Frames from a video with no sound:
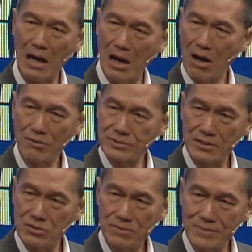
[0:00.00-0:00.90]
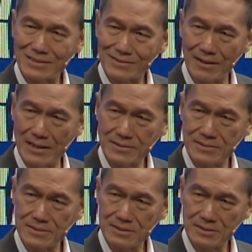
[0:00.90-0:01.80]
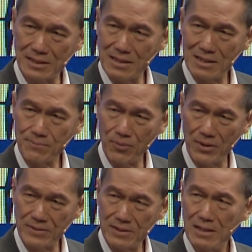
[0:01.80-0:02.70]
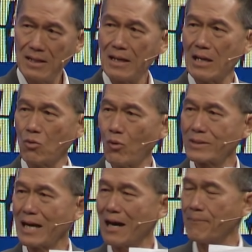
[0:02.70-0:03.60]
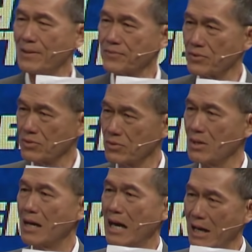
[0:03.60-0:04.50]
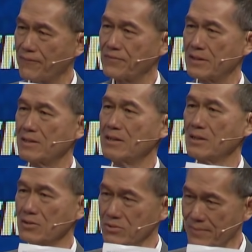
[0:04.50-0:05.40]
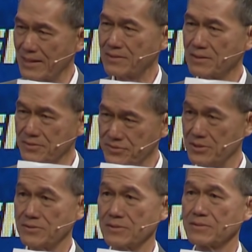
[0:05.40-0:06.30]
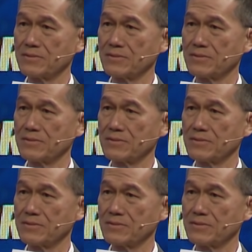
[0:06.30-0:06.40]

how did you meet Christ? Turning point, and what happened to you after you met Jesus.